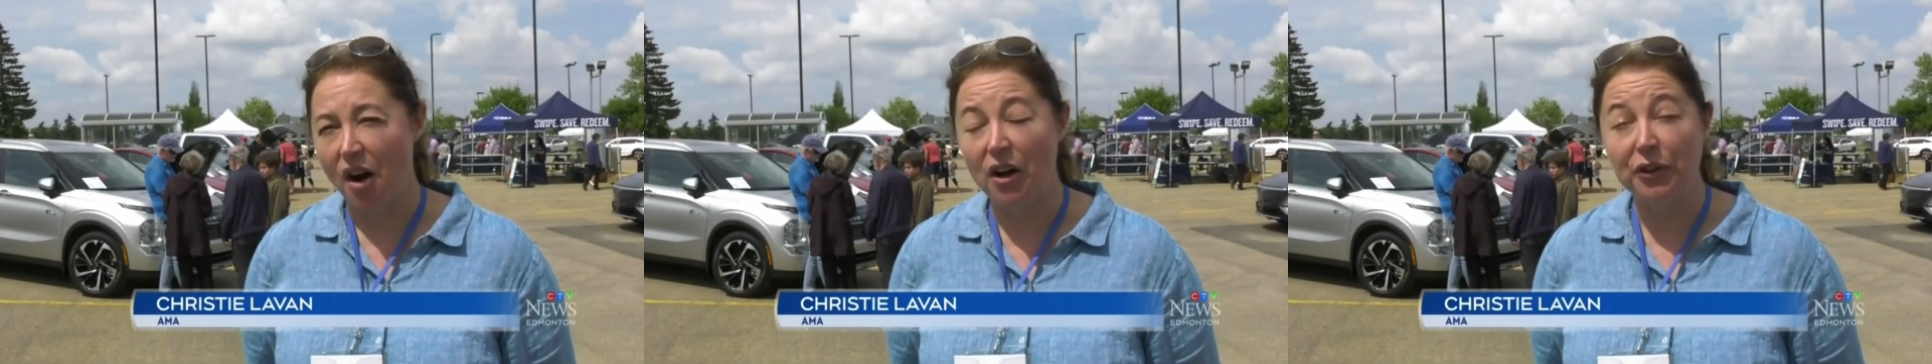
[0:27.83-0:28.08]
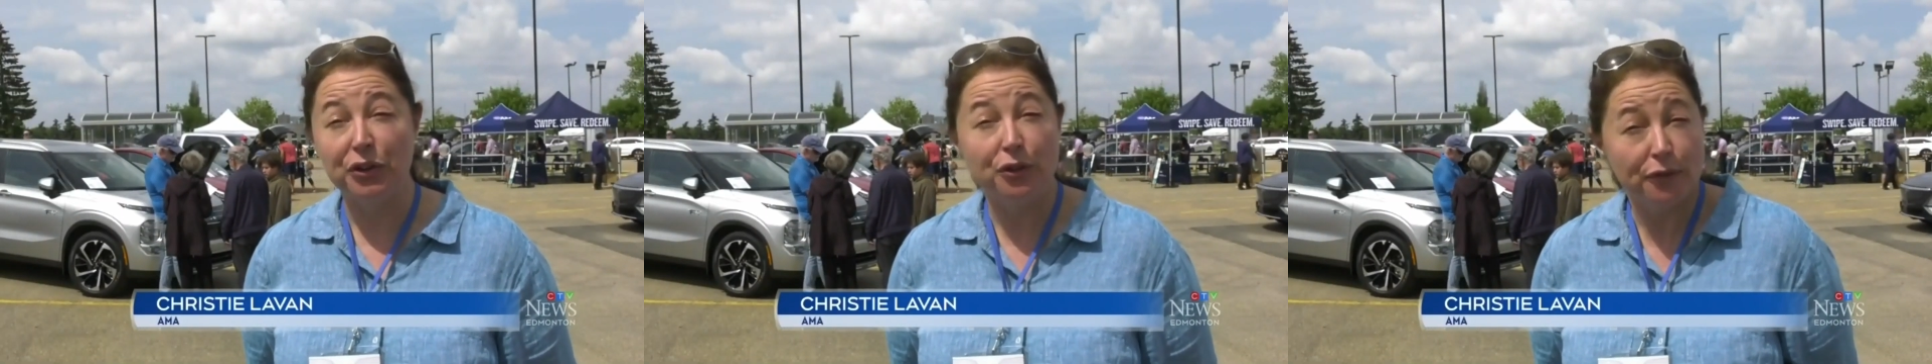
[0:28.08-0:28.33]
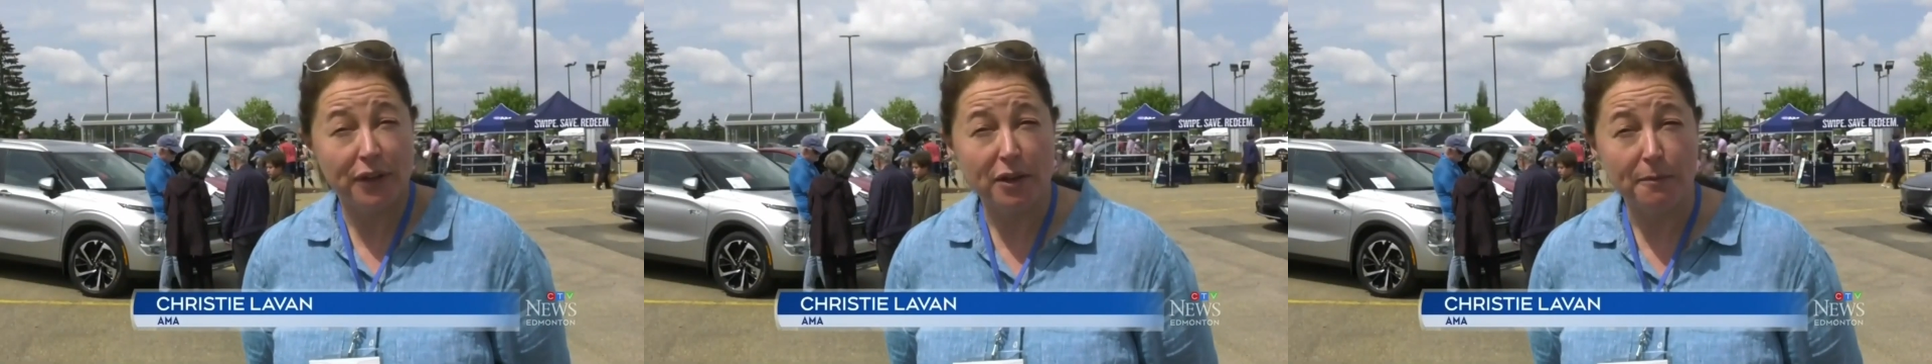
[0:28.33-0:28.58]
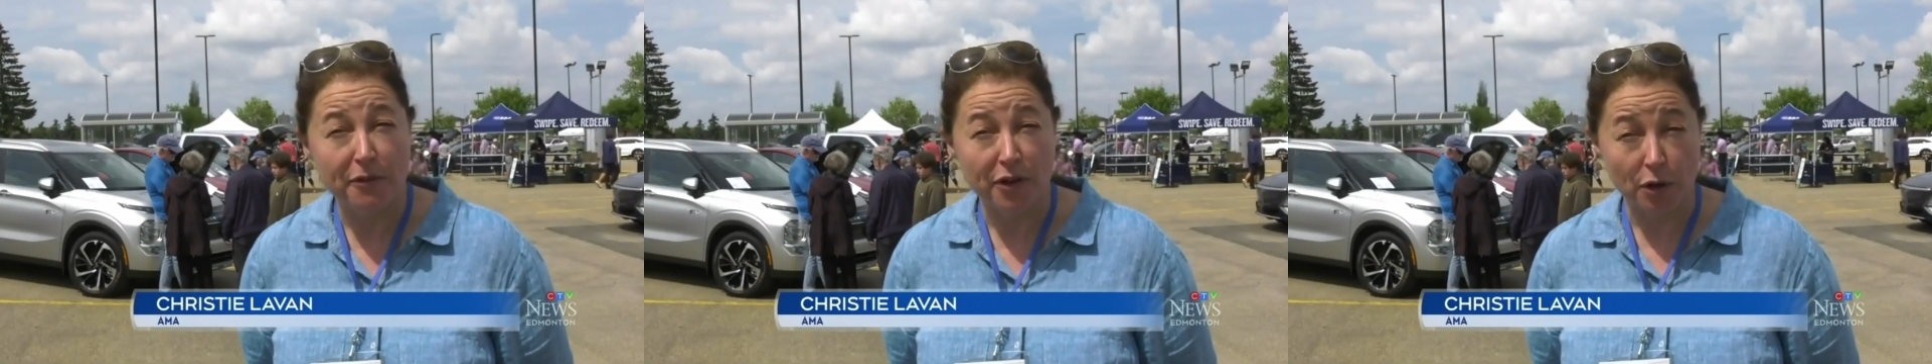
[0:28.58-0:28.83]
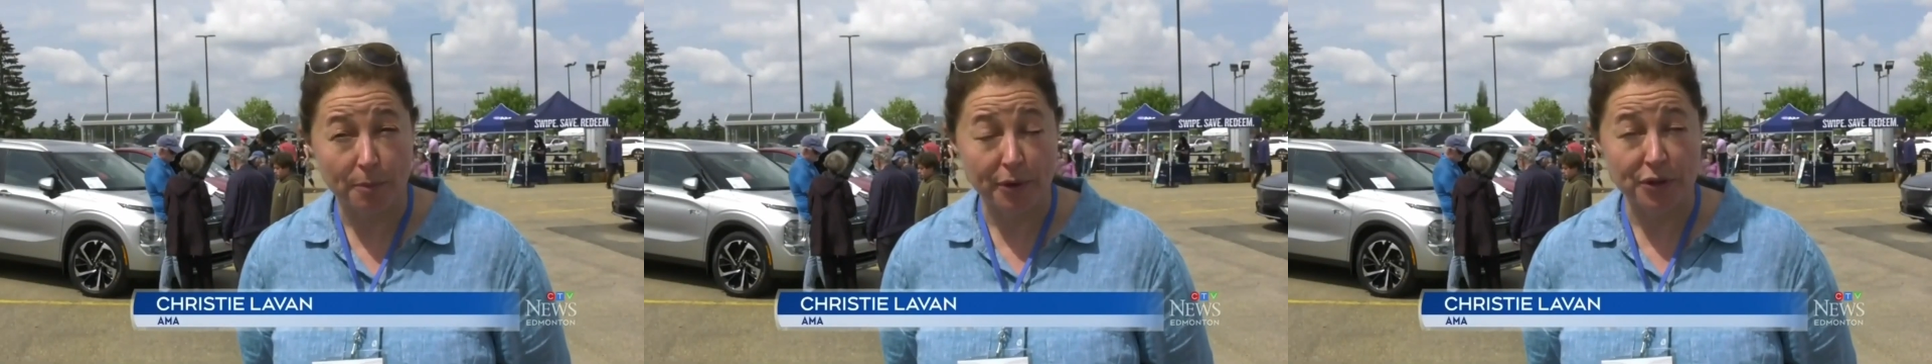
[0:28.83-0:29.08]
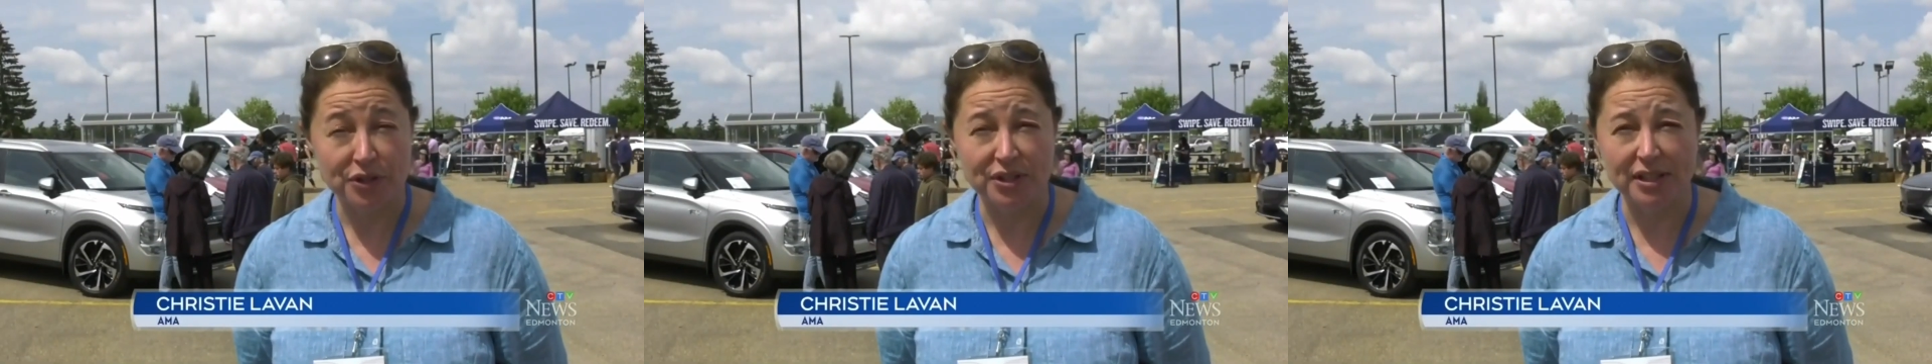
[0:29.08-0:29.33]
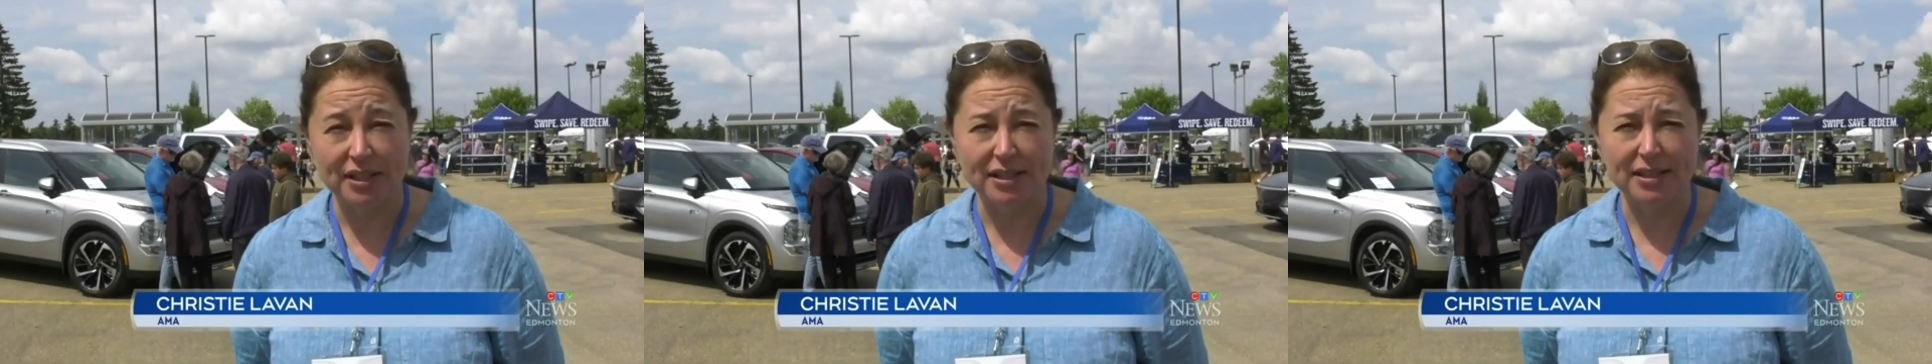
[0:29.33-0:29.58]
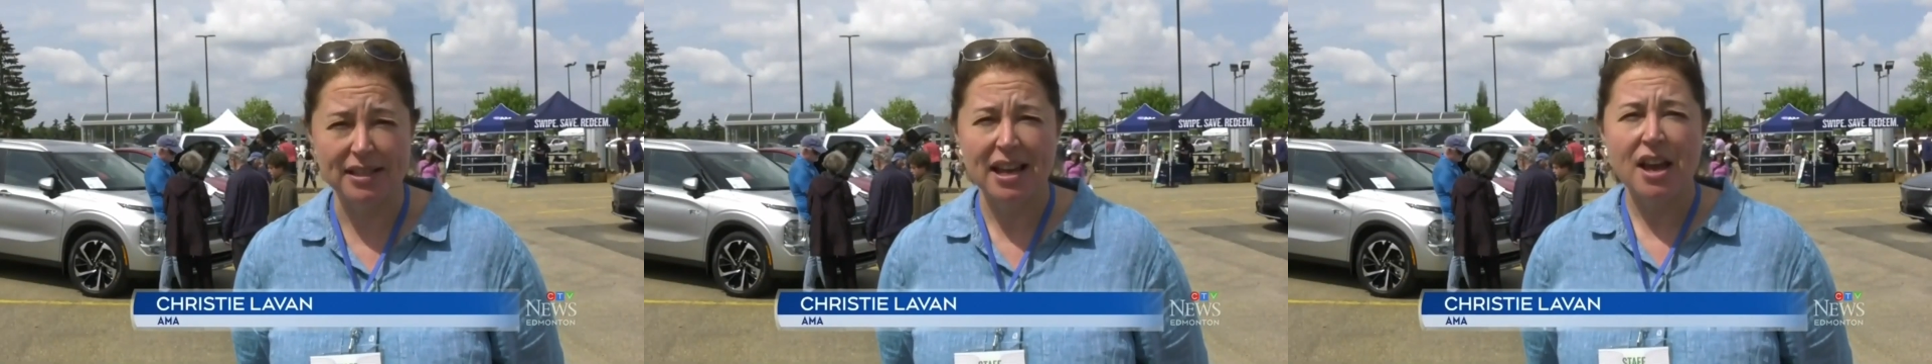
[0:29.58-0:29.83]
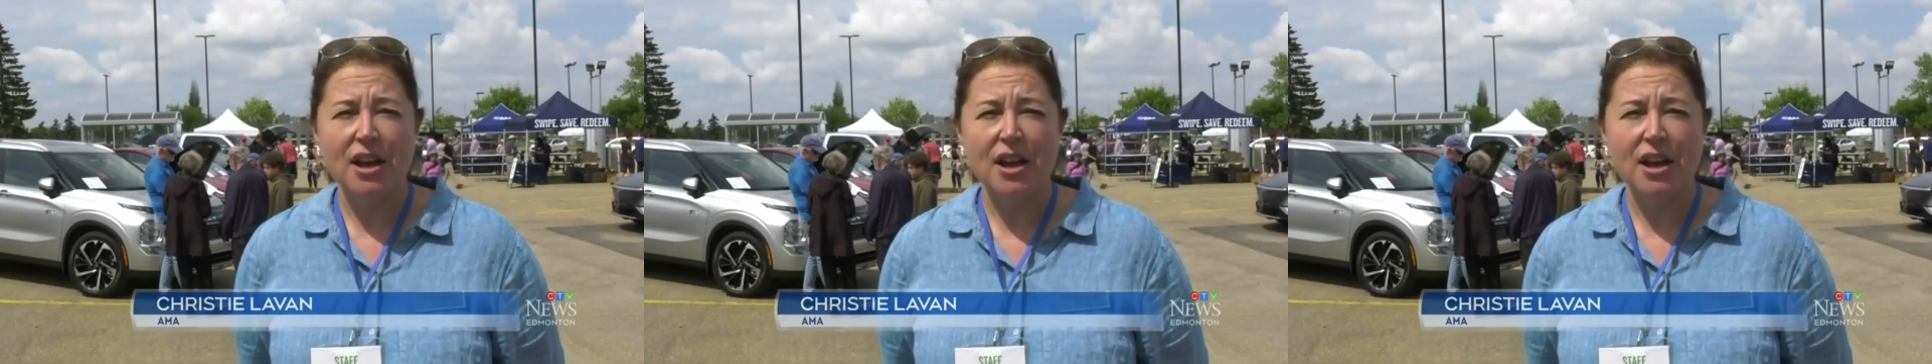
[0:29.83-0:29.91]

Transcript: all new vehicle purchases